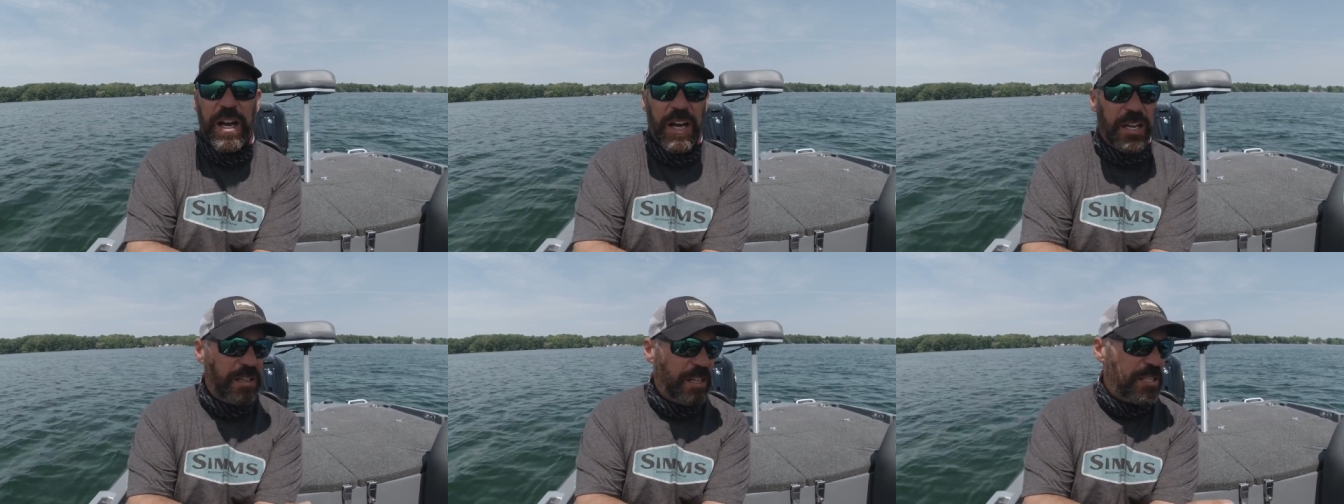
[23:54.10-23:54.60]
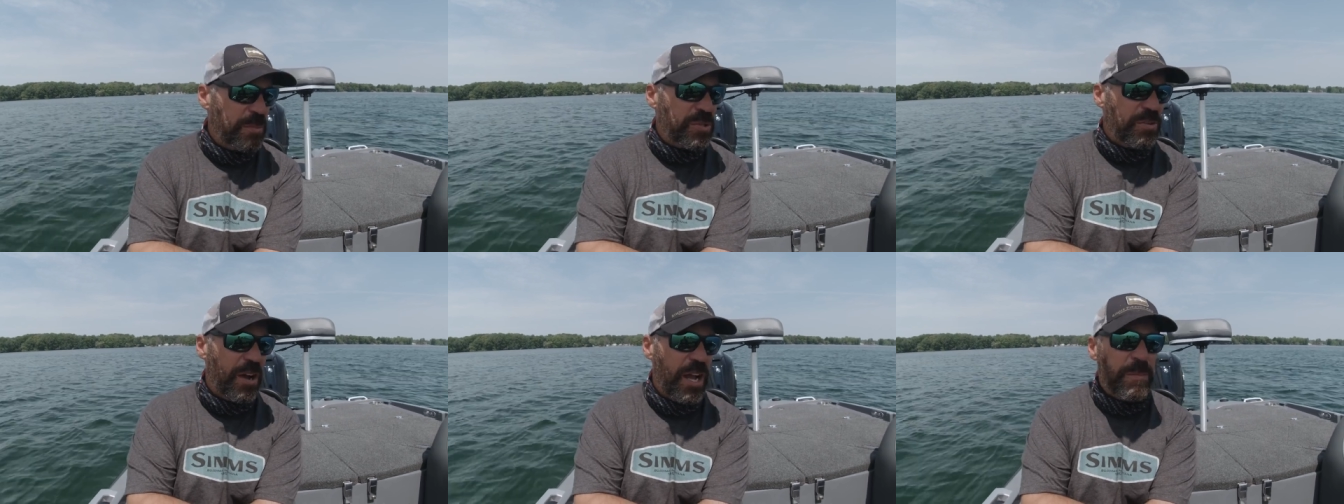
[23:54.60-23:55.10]
uh, click
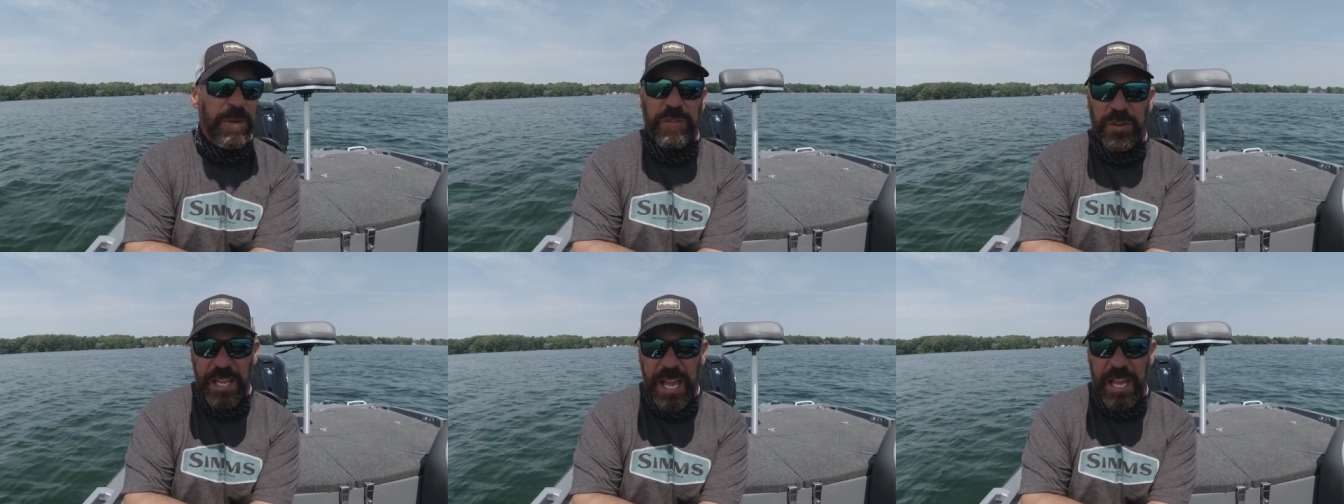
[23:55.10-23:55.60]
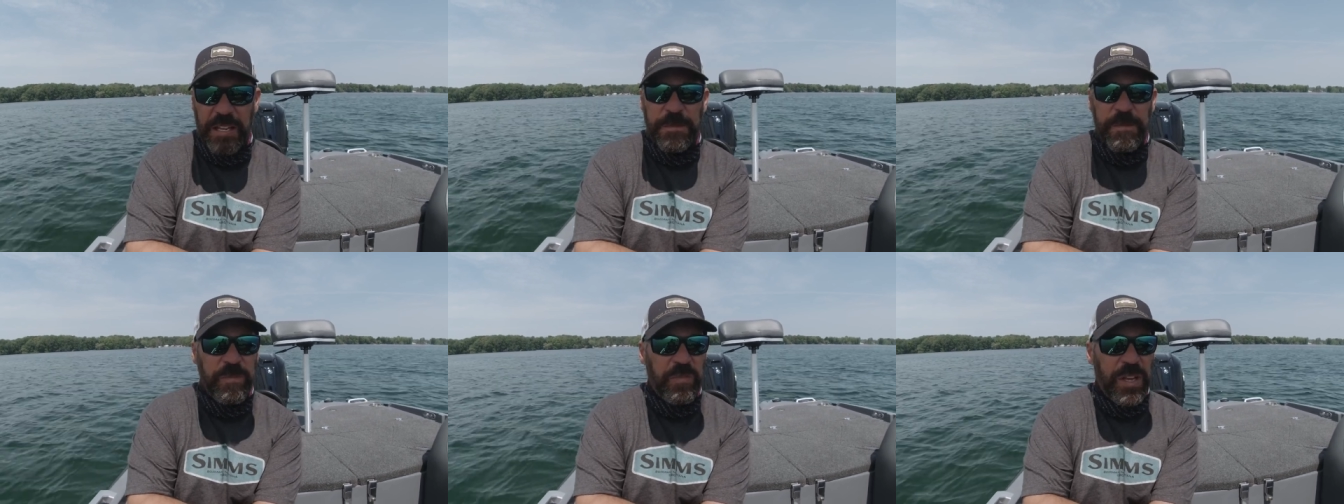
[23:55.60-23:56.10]
subscribe if you
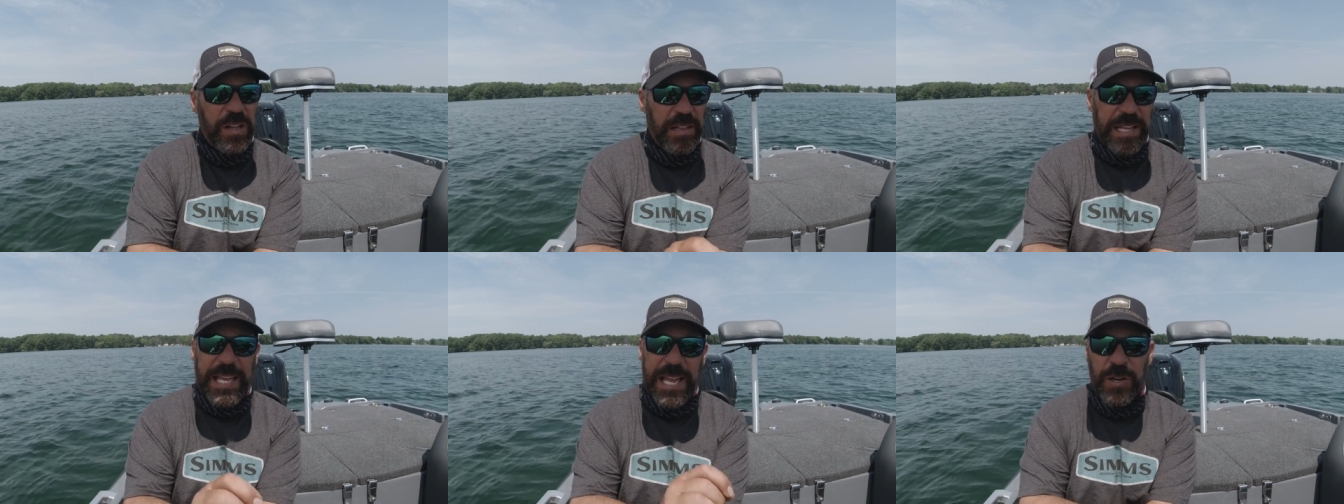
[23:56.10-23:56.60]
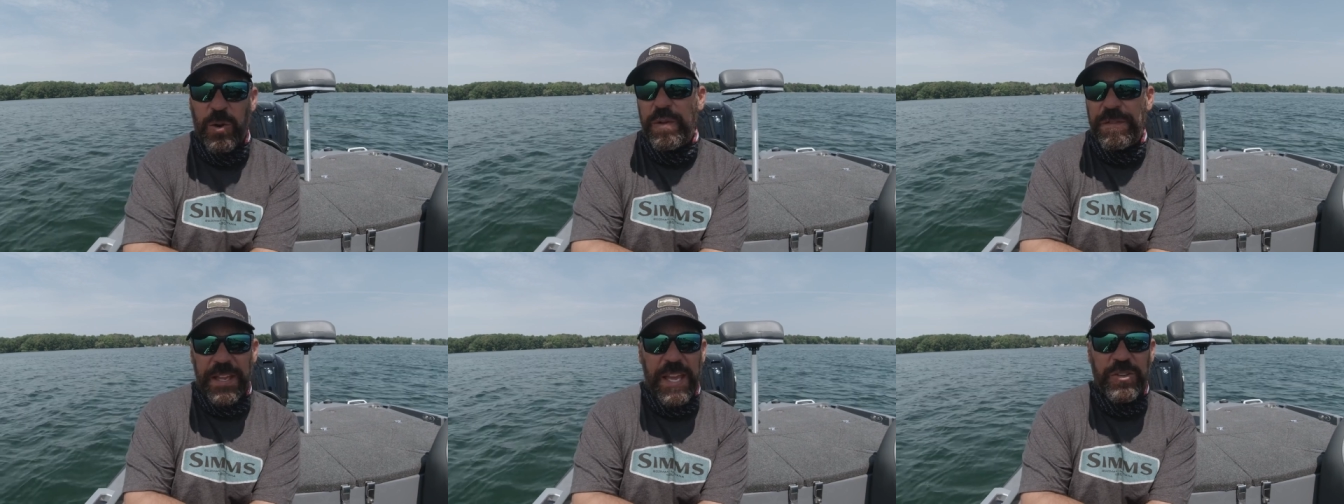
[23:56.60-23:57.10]
can click get
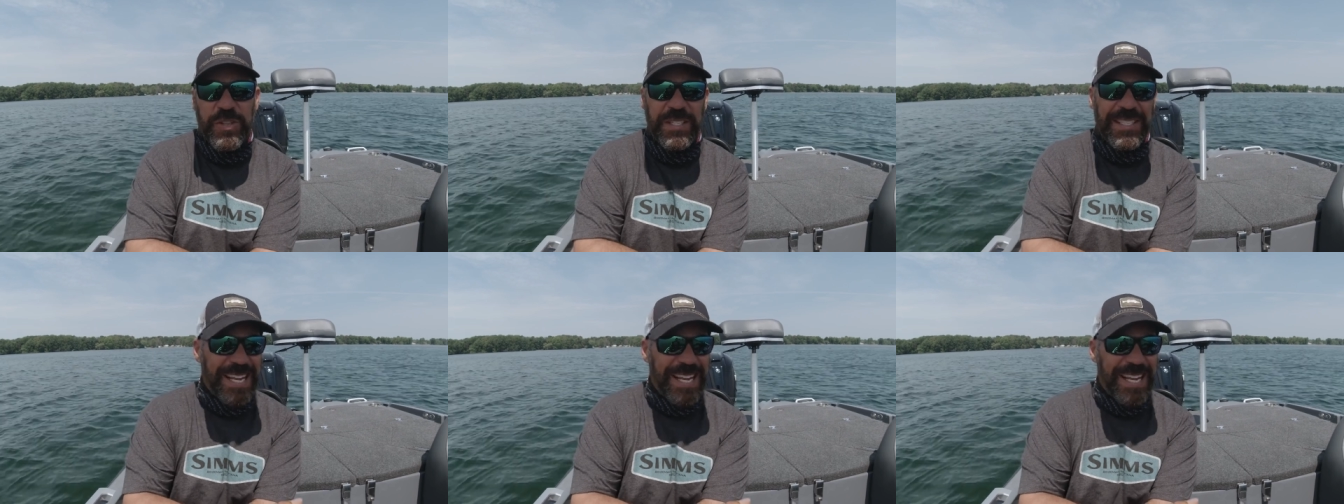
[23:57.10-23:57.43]
notifications.